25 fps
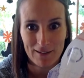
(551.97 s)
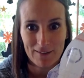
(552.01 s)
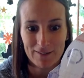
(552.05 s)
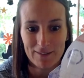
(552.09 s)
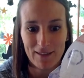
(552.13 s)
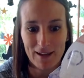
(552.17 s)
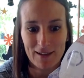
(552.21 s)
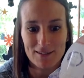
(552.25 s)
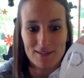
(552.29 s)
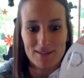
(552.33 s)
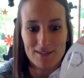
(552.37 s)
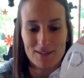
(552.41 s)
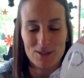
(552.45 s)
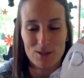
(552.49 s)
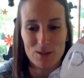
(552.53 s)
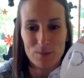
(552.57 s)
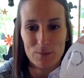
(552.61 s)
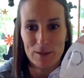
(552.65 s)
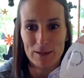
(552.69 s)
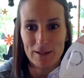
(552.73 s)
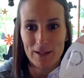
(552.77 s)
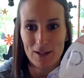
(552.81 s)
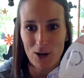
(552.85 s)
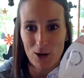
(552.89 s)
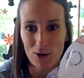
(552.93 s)
That's going to
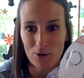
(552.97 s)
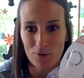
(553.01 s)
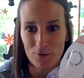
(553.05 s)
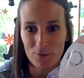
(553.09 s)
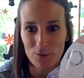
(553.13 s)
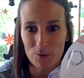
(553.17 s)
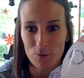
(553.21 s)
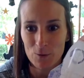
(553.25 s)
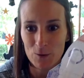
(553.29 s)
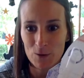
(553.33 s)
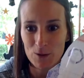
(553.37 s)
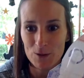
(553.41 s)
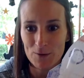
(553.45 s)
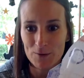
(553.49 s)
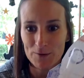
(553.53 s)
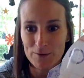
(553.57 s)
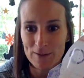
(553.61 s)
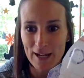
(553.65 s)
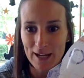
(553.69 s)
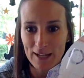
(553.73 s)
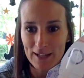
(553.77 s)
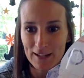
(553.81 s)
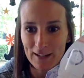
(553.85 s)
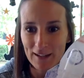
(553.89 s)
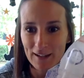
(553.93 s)
be like our fuel
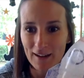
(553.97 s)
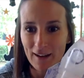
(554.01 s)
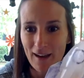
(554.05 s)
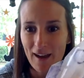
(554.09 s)
tank.